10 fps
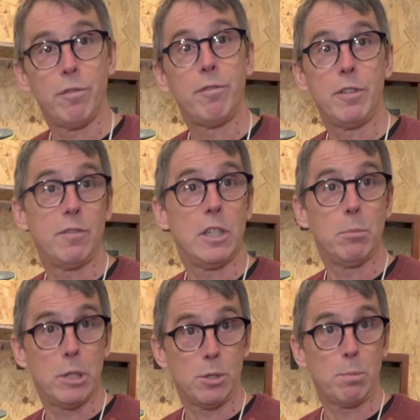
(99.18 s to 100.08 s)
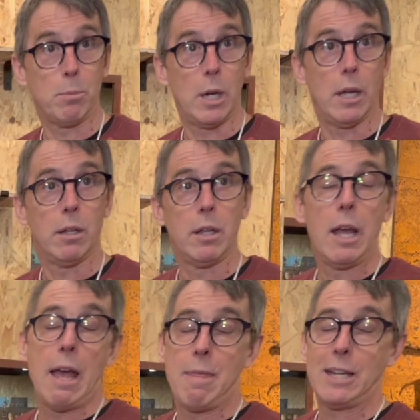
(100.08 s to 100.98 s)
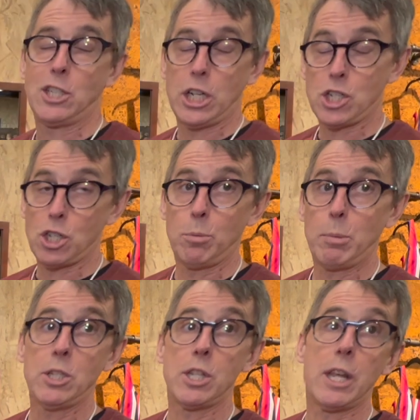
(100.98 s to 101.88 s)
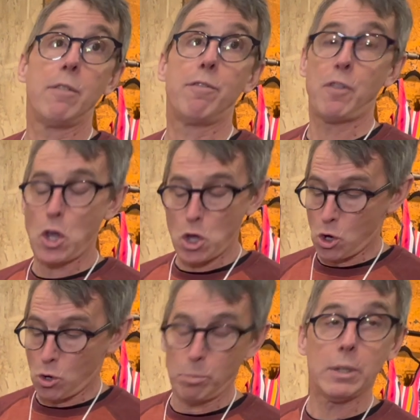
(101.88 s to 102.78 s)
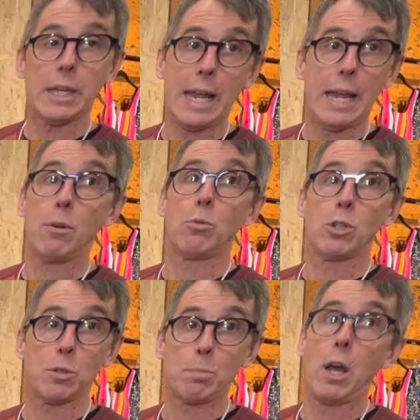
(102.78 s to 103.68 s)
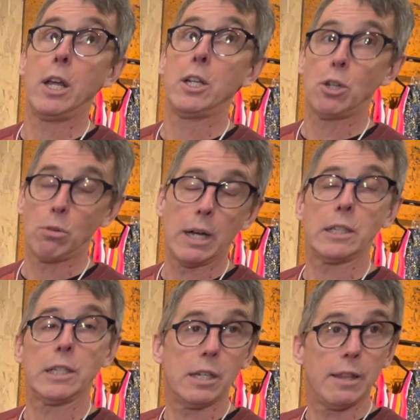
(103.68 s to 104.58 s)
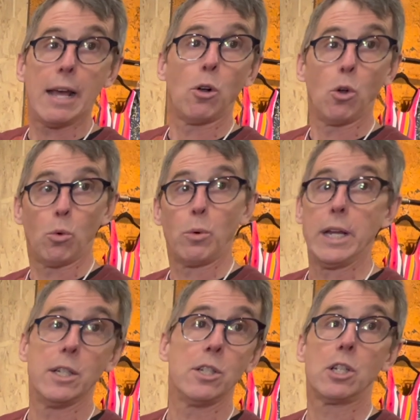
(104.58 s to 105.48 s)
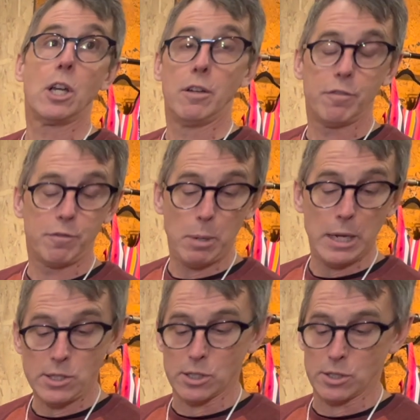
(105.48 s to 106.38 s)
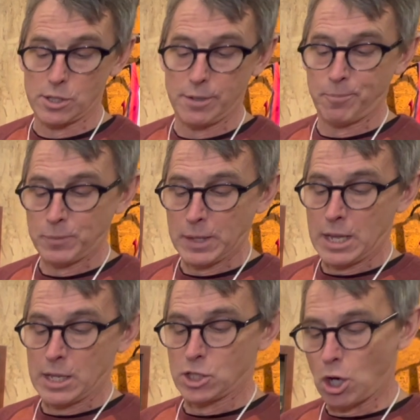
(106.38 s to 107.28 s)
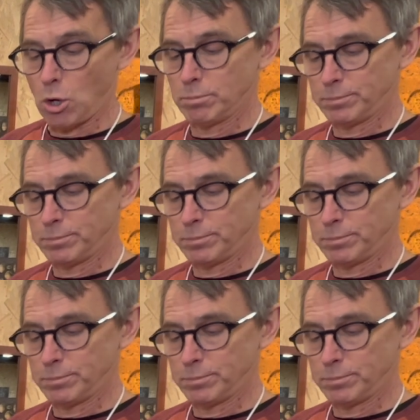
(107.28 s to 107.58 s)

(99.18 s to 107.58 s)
15 minutes per mile. And they change so much that foam can't respond correctly to that whole range of paces. So